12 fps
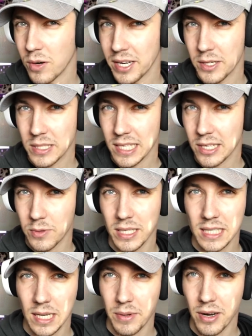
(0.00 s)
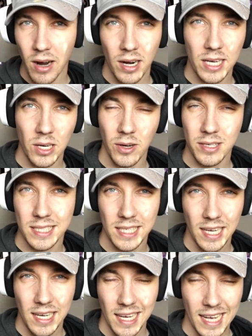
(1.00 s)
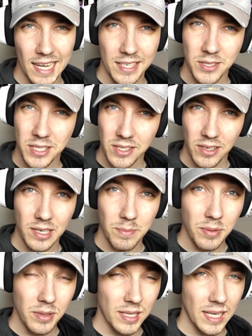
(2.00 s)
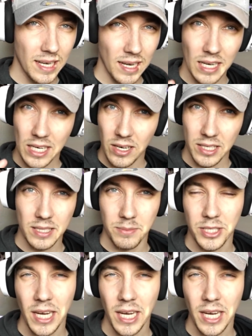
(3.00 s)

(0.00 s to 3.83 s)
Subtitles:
only using grid snap in hard locks and you start building custom